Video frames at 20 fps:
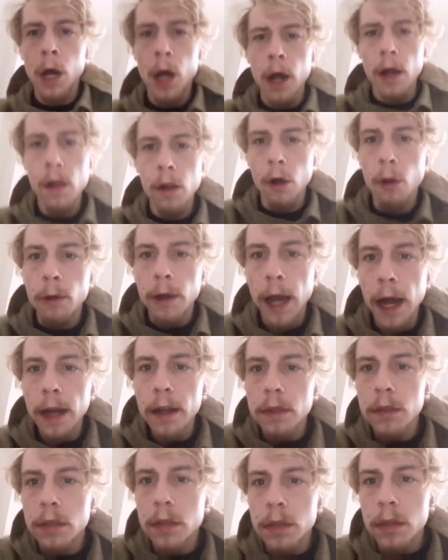Hello,
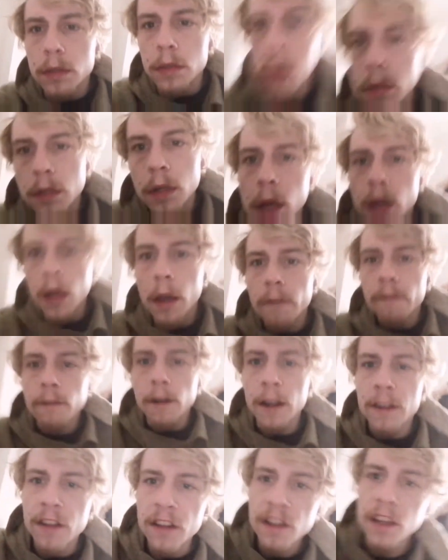guys.
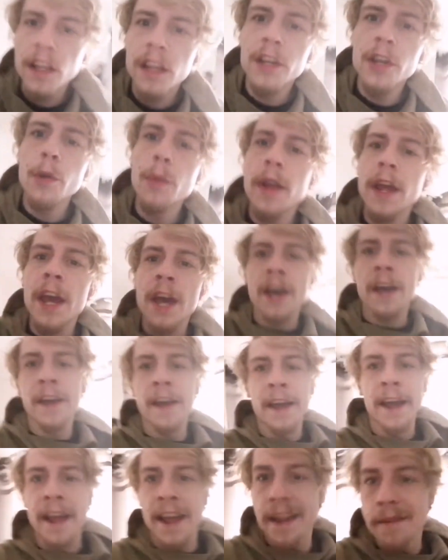Fancy seeing you here
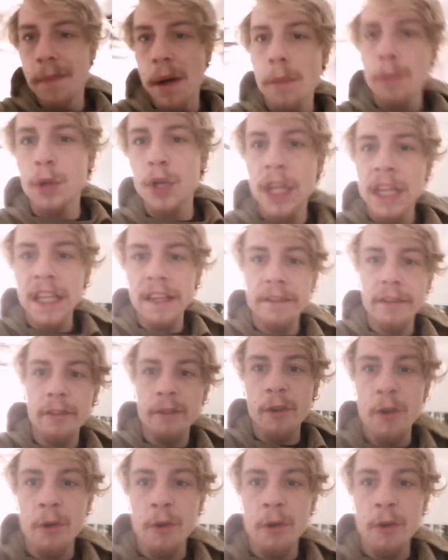in my bloody living